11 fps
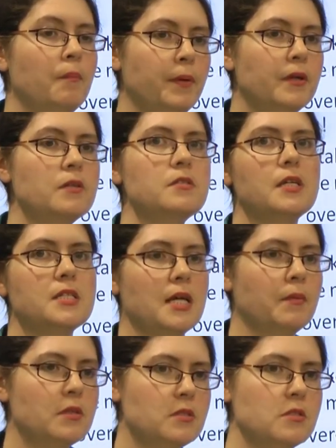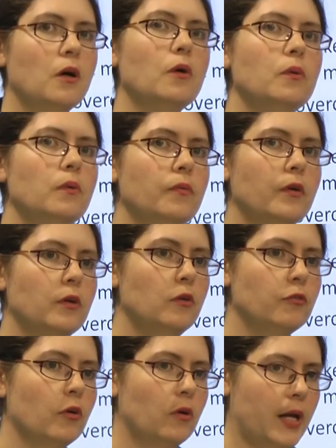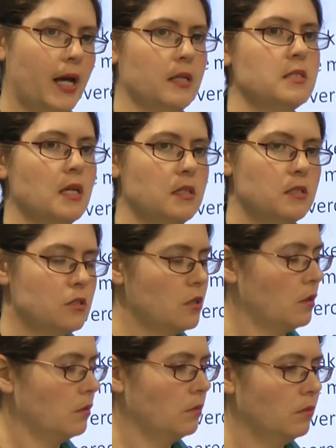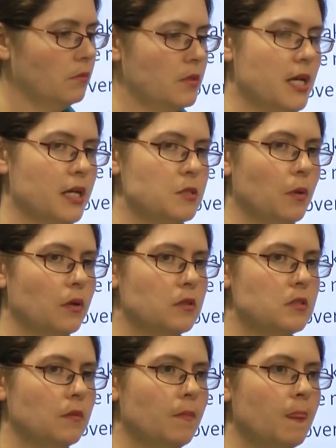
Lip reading: because the examiners know that you've got access to the textbooks.